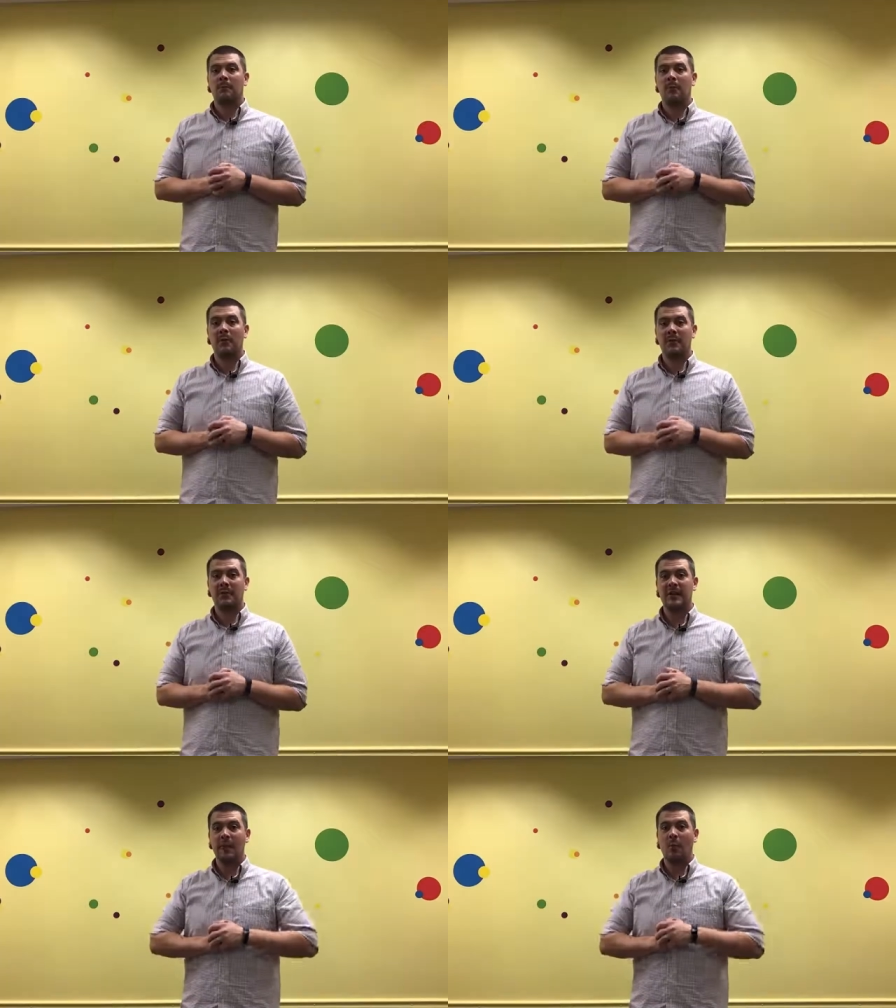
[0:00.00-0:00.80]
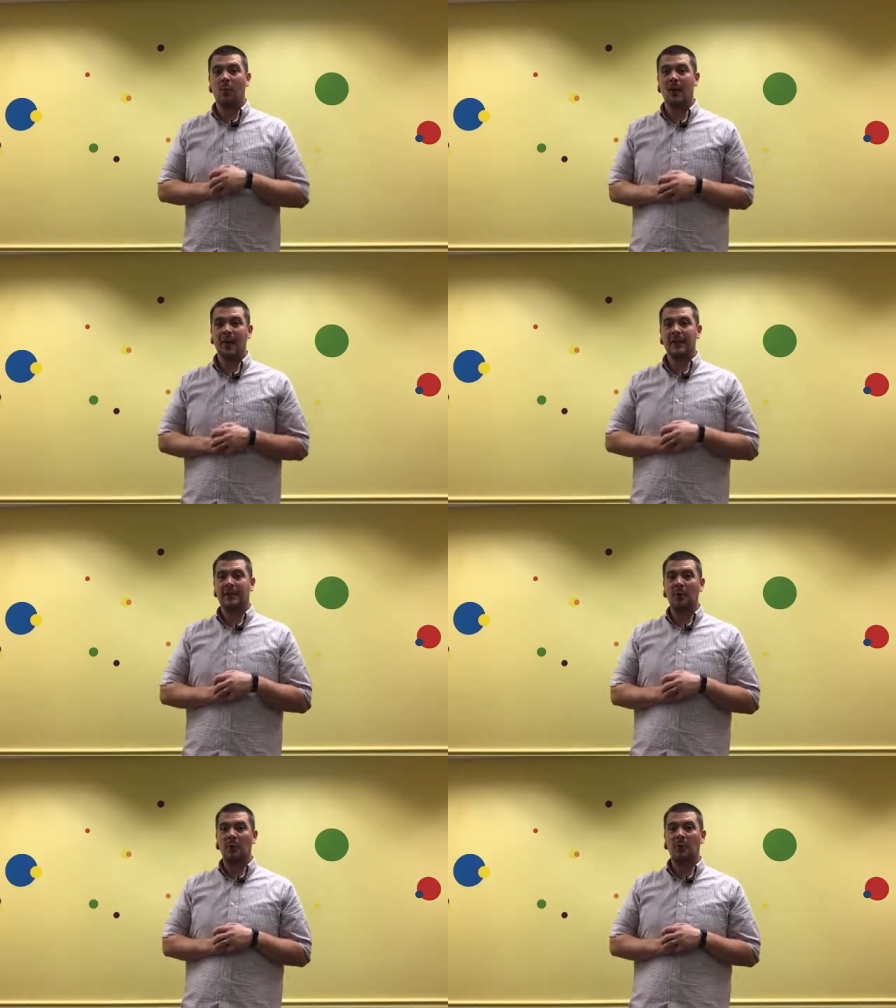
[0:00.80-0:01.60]
Boy, was that wise
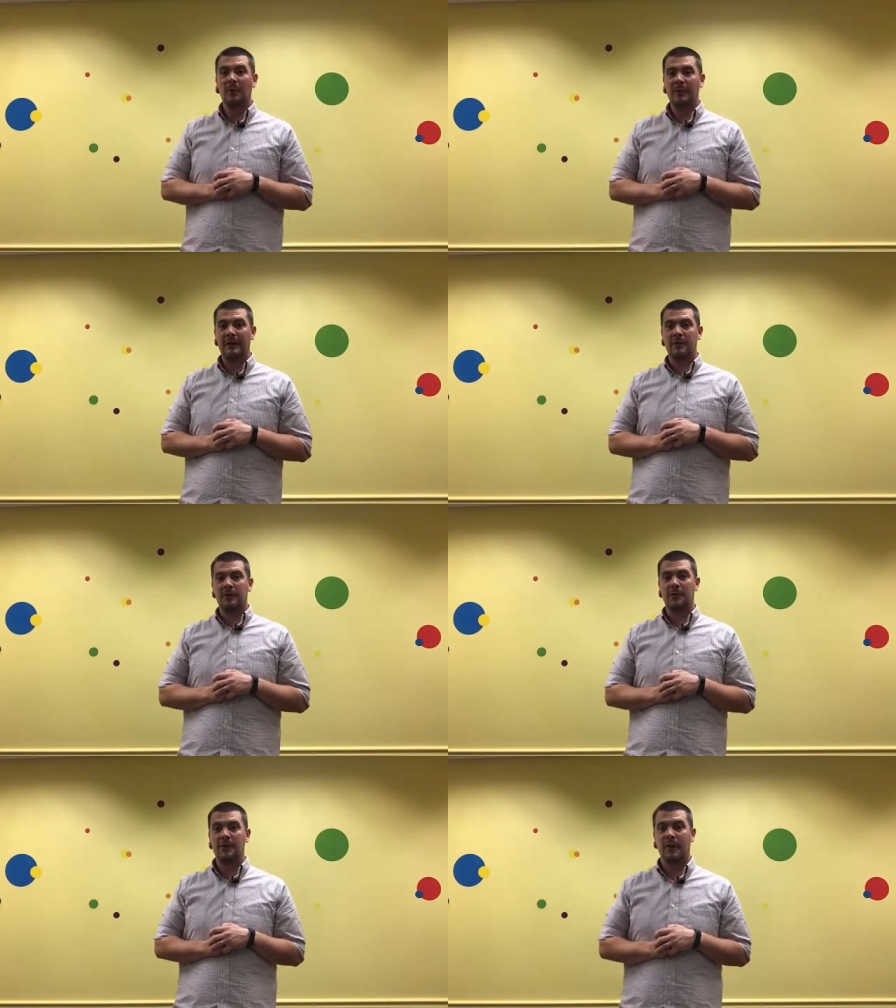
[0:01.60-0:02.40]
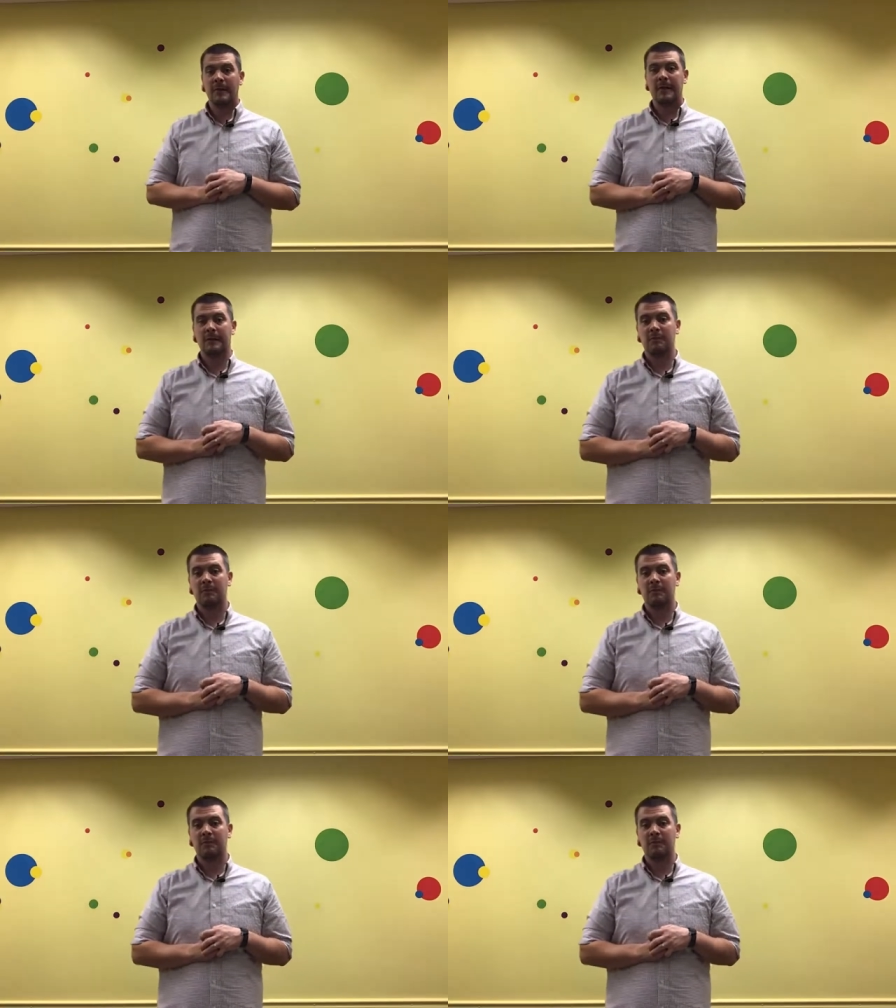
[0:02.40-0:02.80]
old beetle smart.